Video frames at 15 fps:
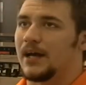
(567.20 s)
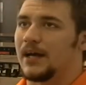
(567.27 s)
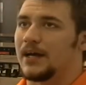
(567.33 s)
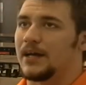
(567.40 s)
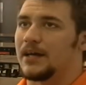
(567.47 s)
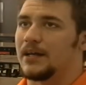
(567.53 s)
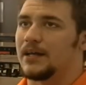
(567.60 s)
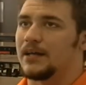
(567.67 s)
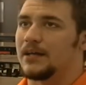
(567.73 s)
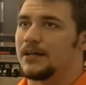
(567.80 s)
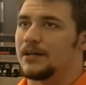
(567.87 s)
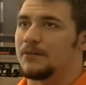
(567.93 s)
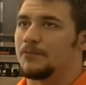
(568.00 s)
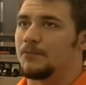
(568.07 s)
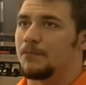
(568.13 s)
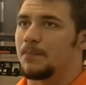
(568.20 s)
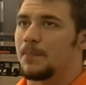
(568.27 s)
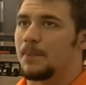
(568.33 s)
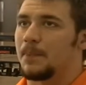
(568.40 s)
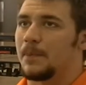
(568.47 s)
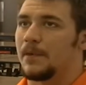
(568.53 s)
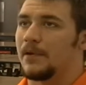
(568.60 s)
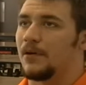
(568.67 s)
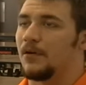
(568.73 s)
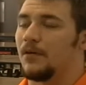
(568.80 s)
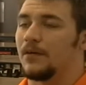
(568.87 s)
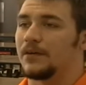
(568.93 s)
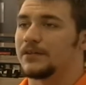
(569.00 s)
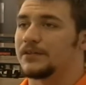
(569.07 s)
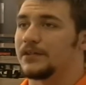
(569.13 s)
and in all
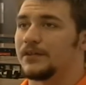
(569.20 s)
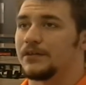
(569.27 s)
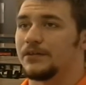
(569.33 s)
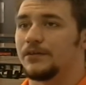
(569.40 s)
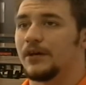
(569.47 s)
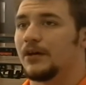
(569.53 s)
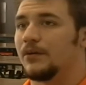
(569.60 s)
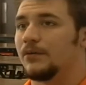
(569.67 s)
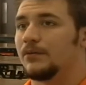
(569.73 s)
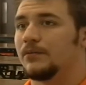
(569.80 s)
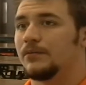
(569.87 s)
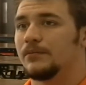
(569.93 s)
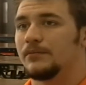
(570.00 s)
honesty, you don't.